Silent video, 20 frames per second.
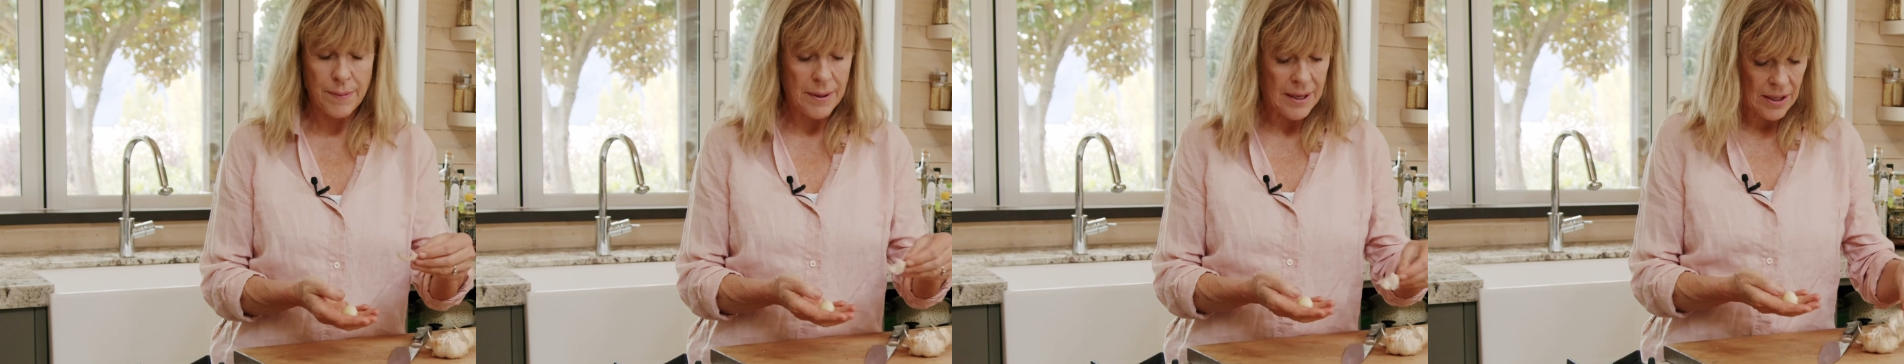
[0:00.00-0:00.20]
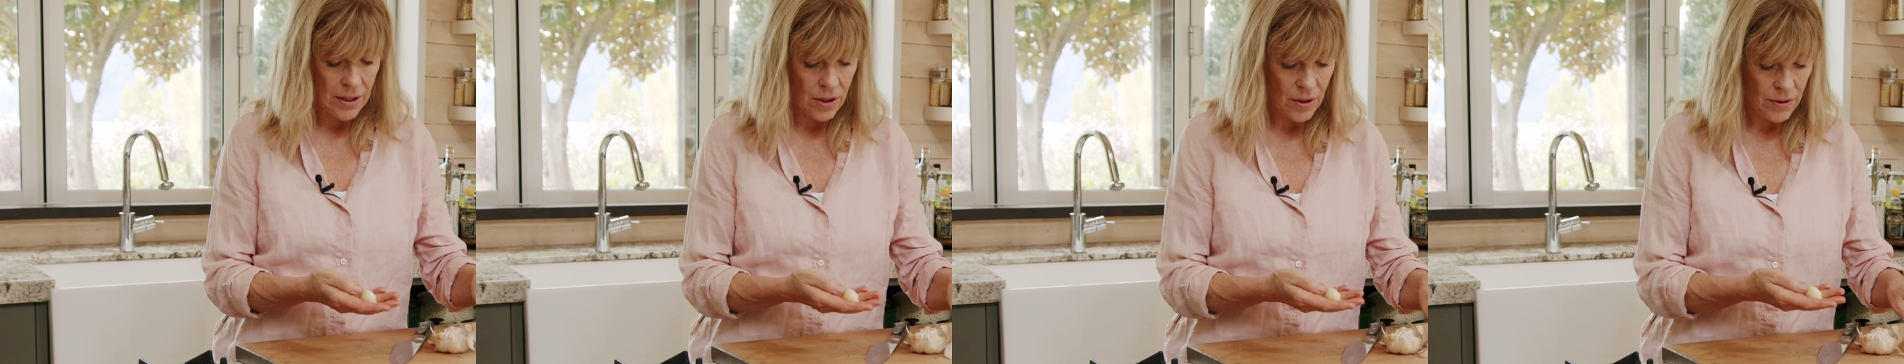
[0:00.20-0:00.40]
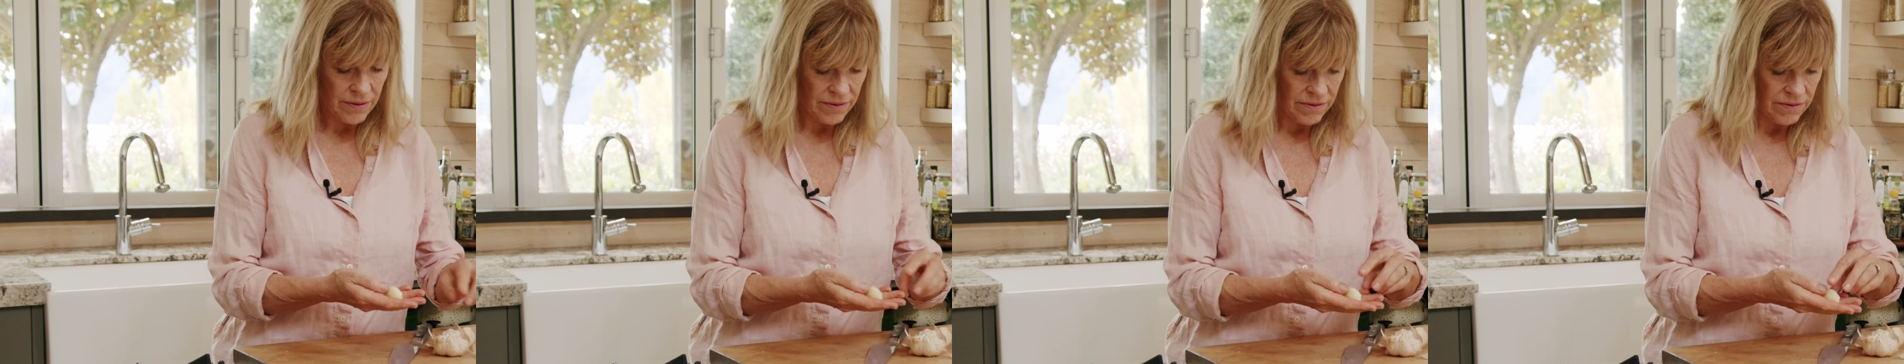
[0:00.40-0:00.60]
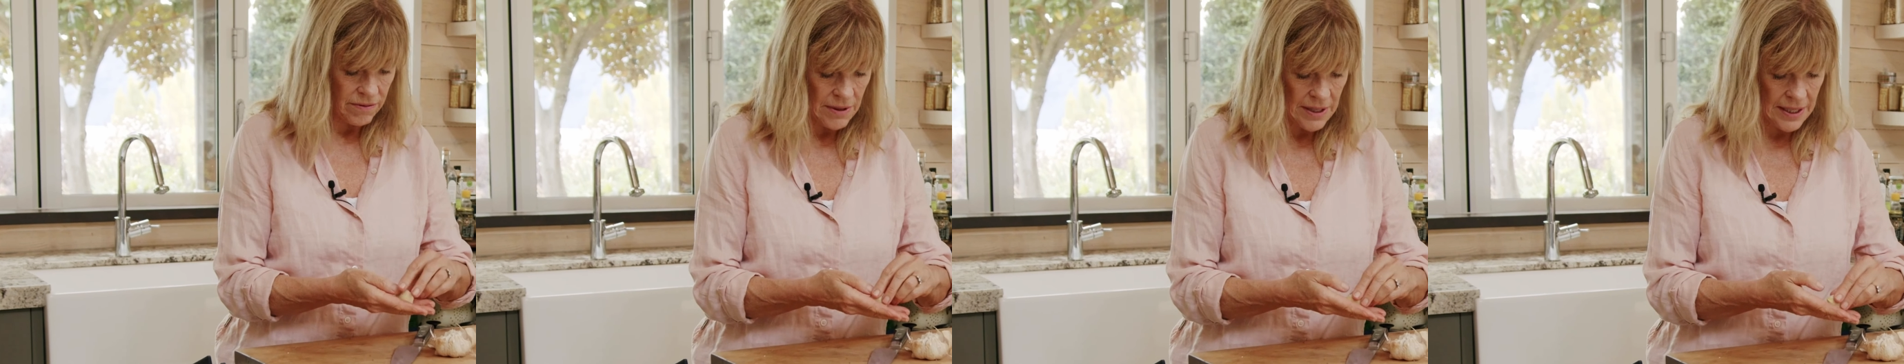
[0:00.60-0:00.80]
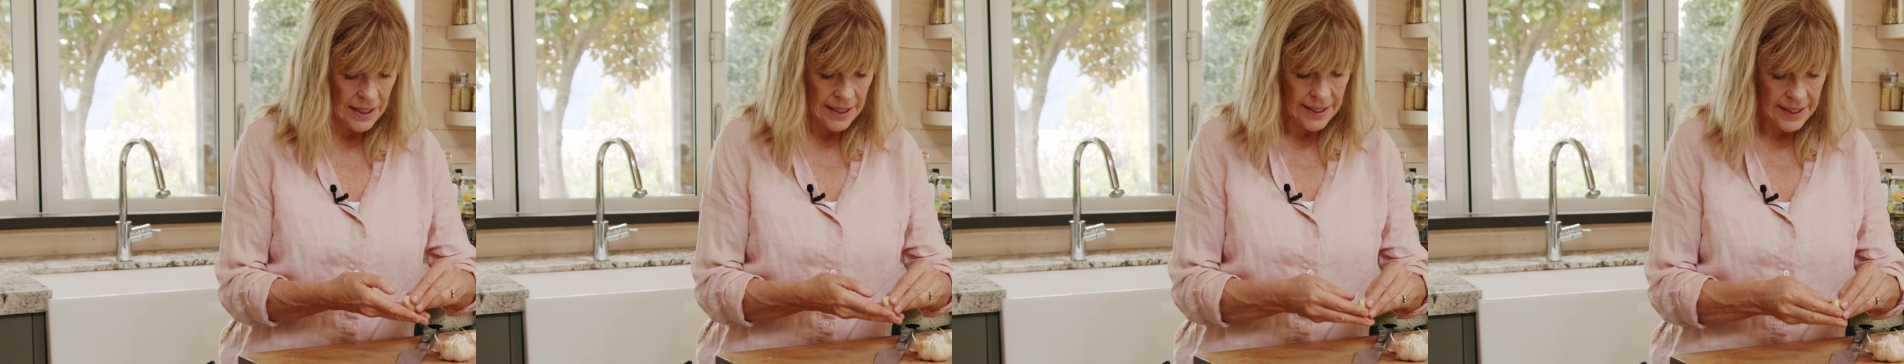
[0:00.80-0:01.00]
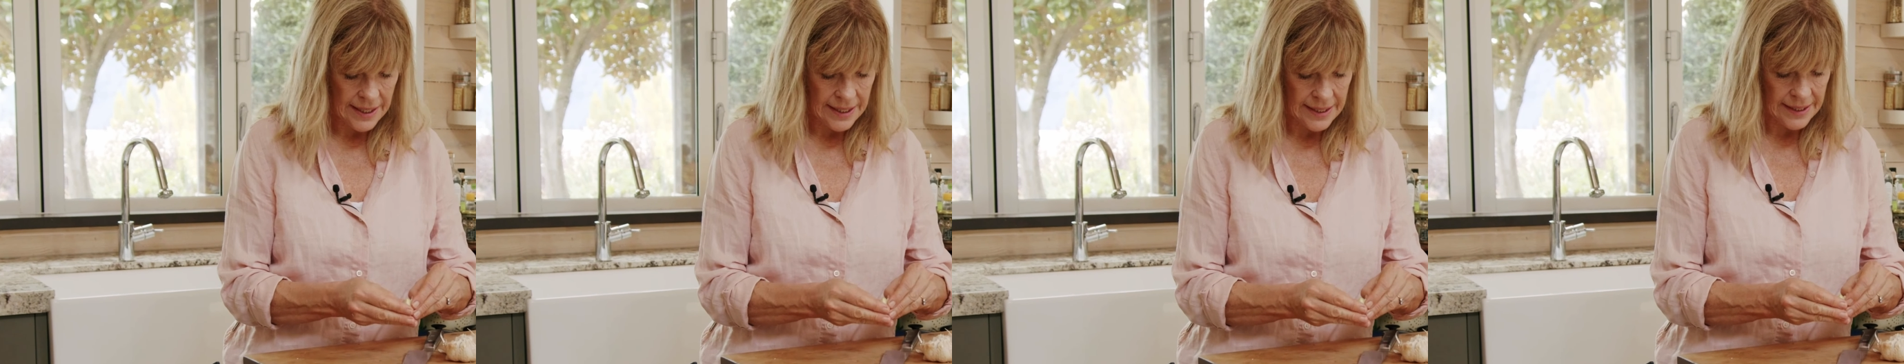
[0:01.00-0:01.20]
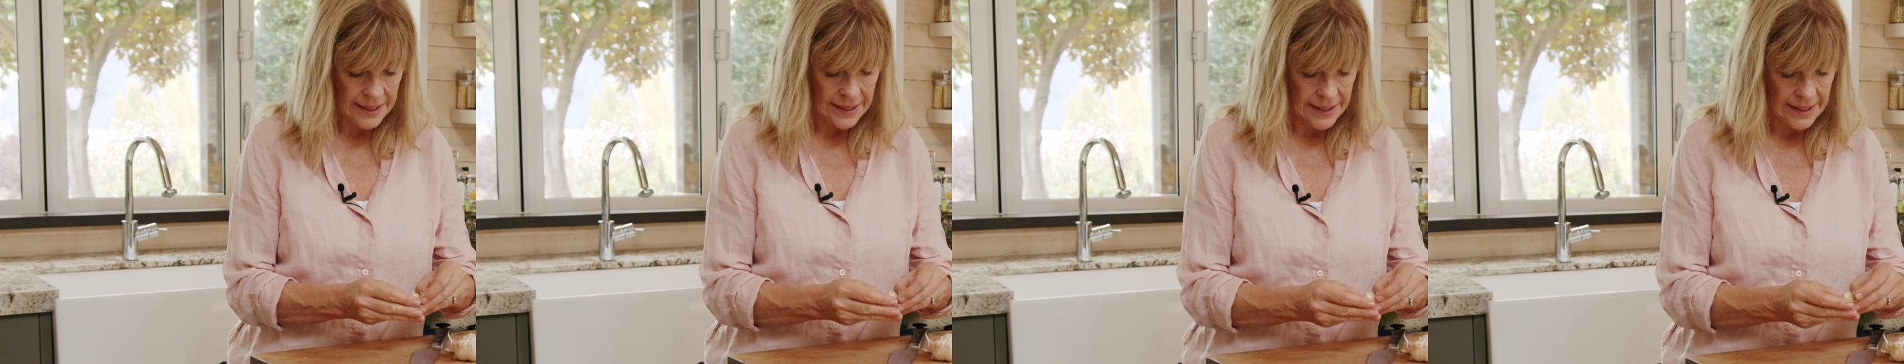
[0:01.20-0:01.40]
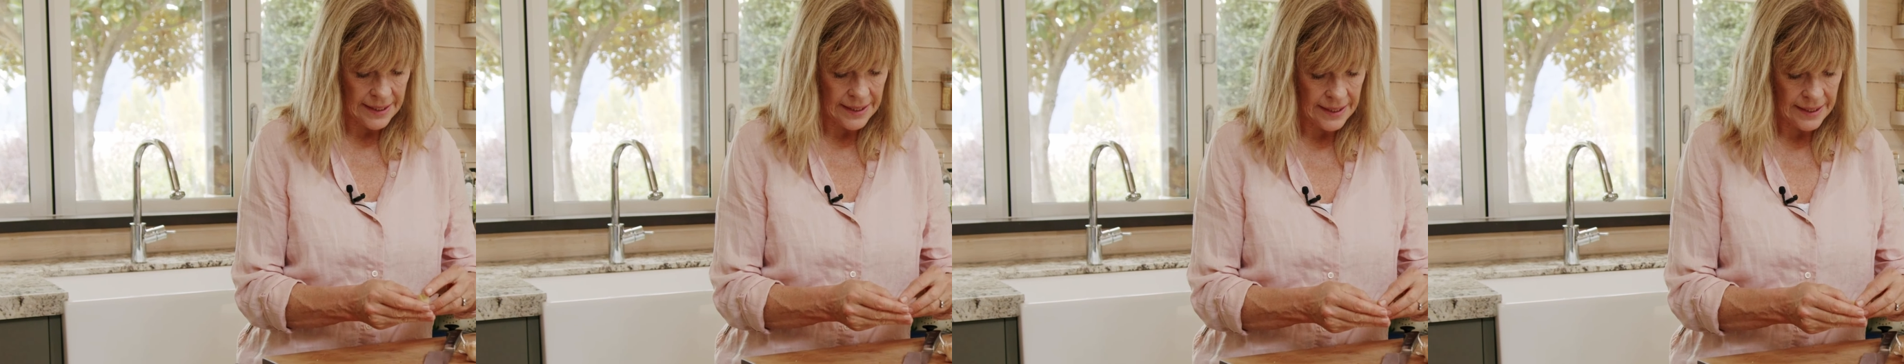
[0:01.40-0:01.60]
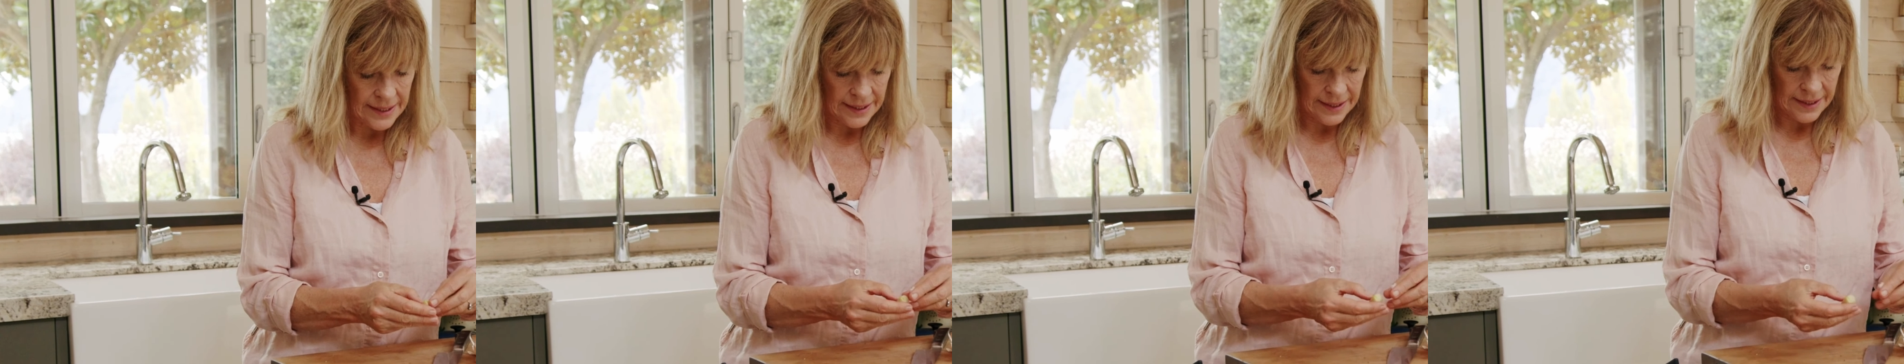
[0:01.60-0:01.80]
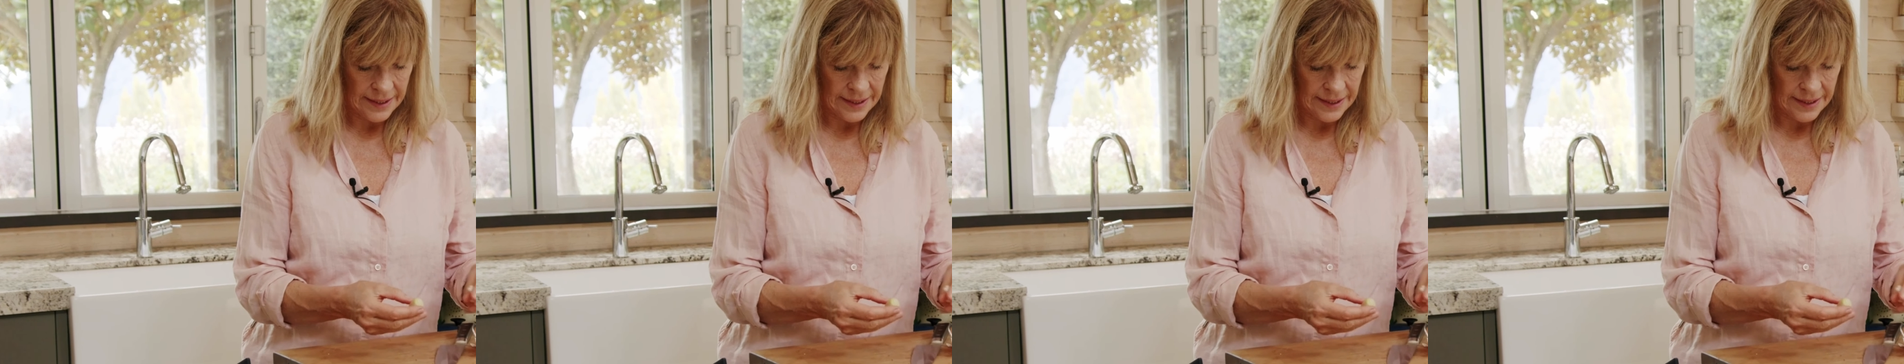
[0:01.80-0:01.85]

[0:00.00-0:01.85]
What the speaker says: peel off really nicely.